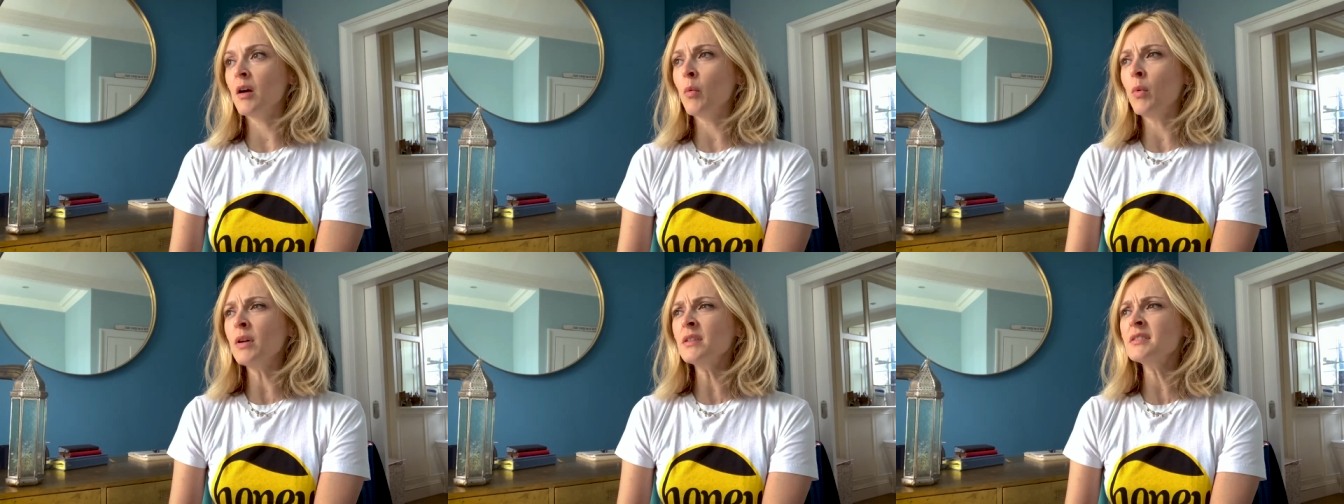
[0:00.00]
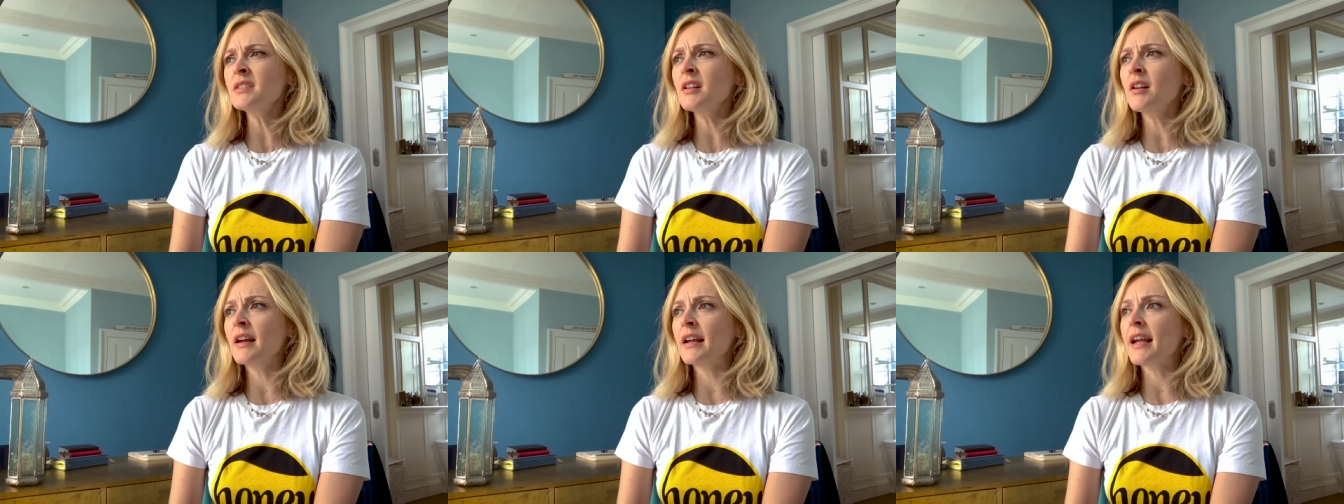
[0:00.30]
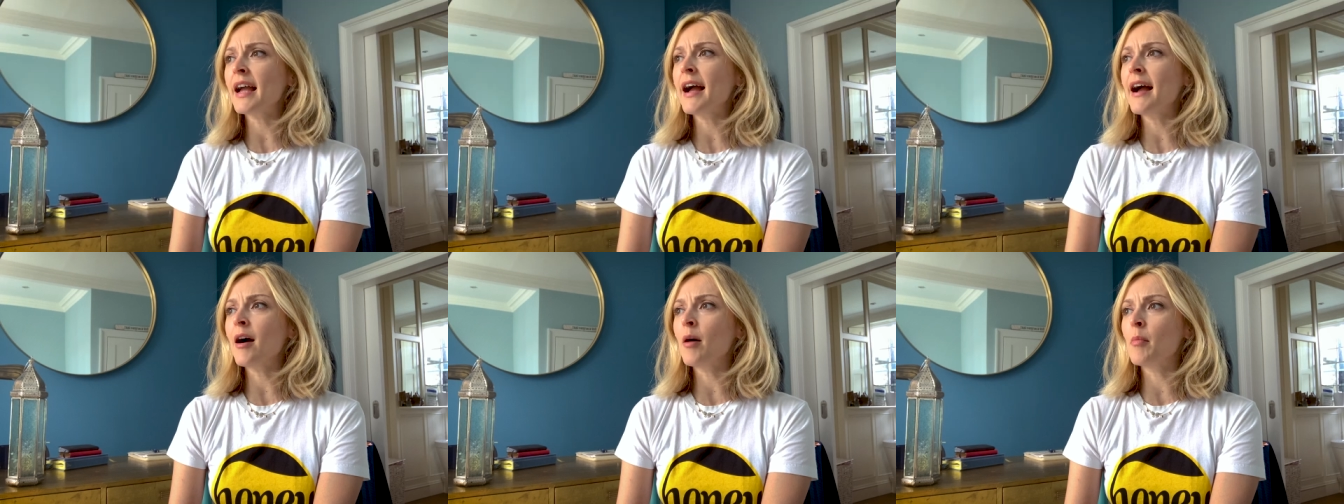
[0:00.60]
I wonder,
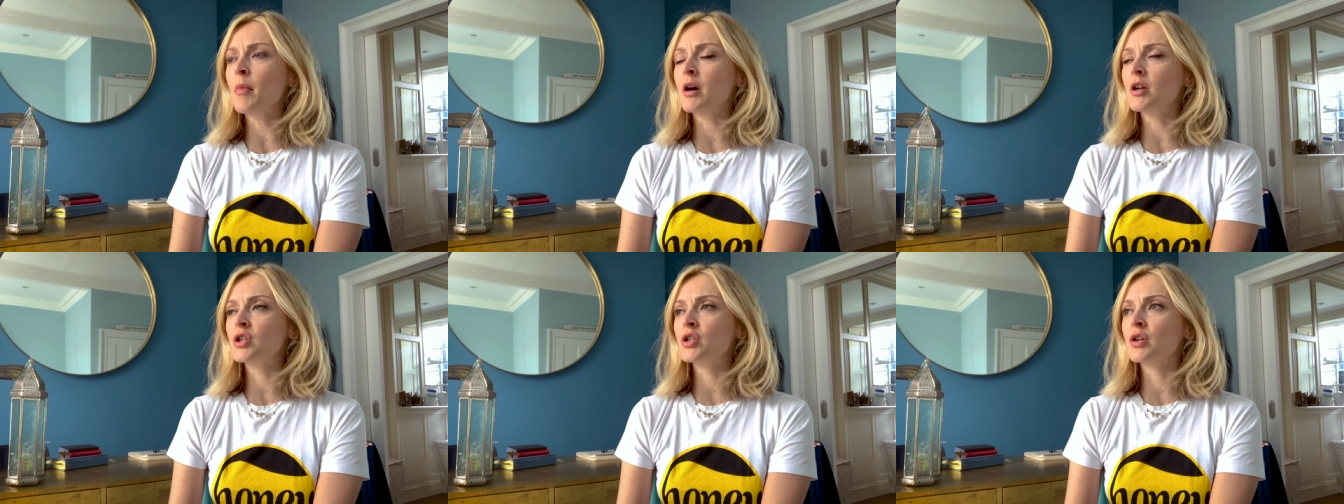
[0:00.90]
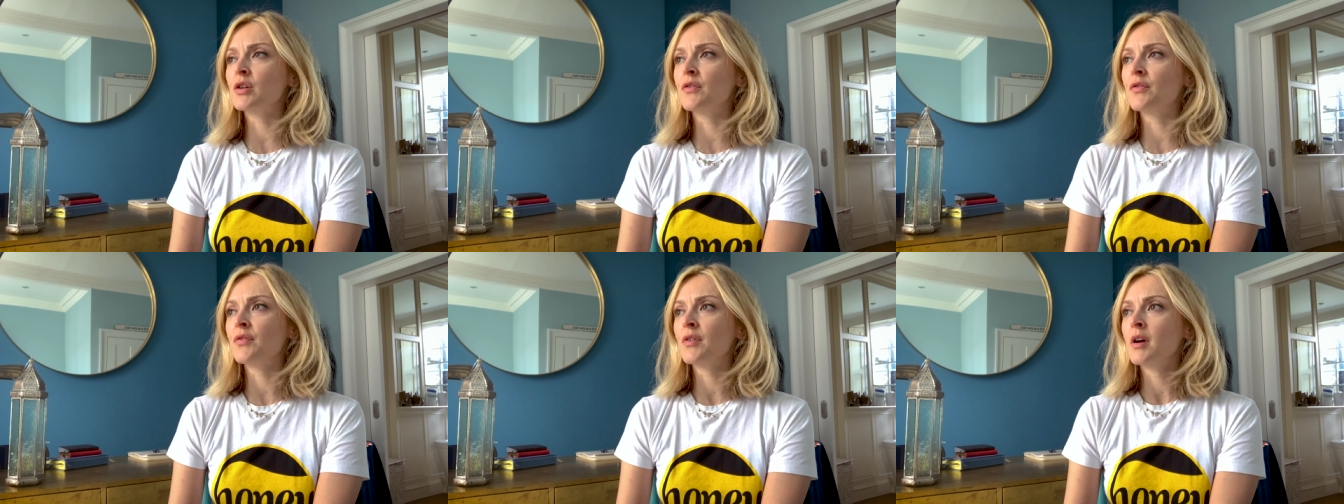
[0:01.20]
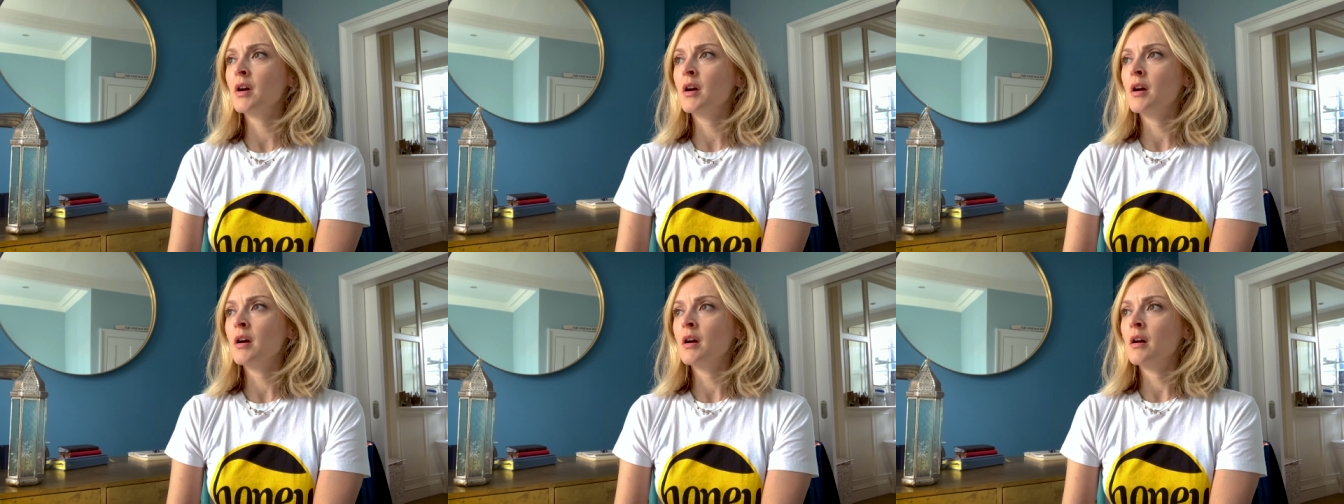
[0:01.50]
like, how much of
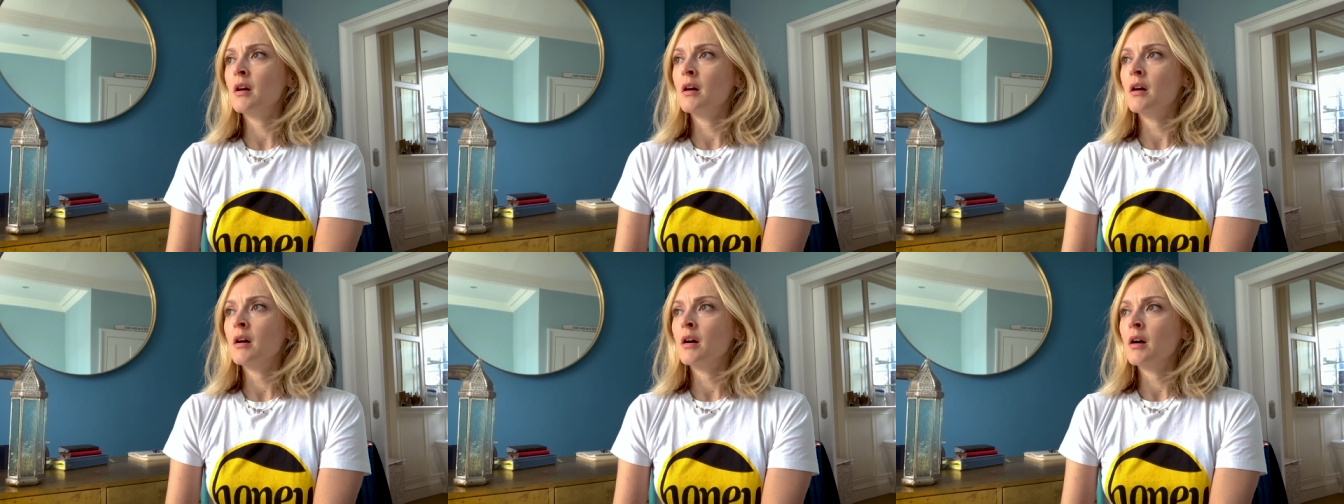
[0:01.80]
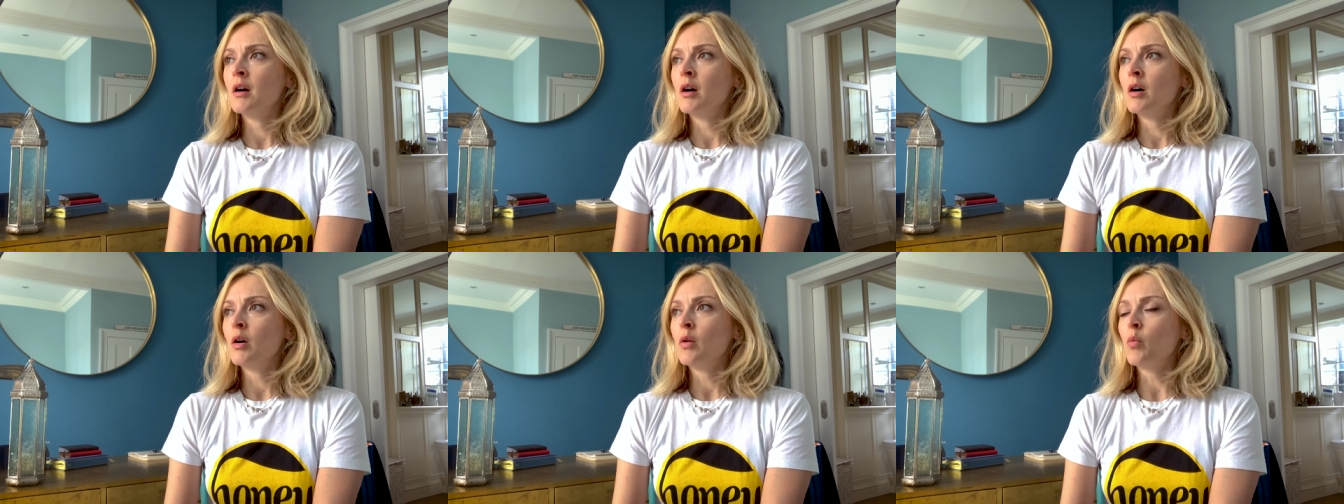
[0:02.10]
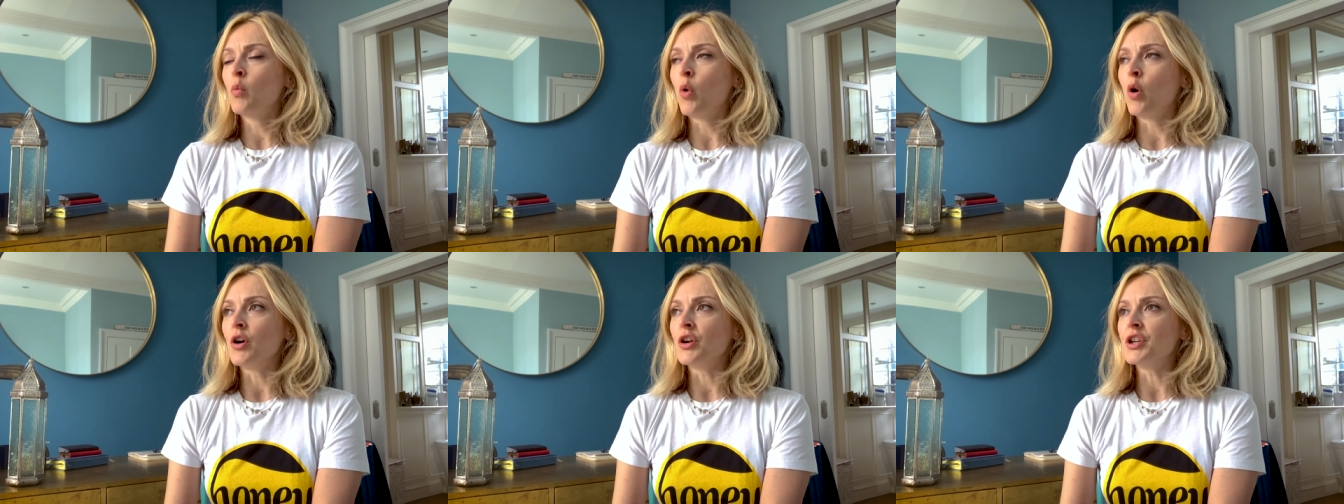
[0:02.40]

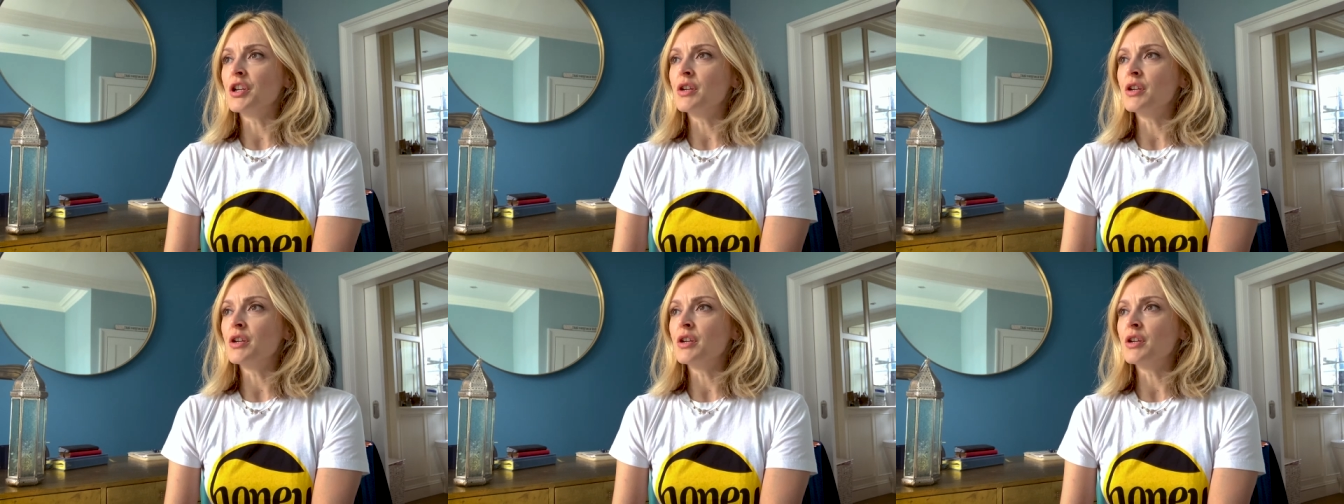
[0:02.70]
what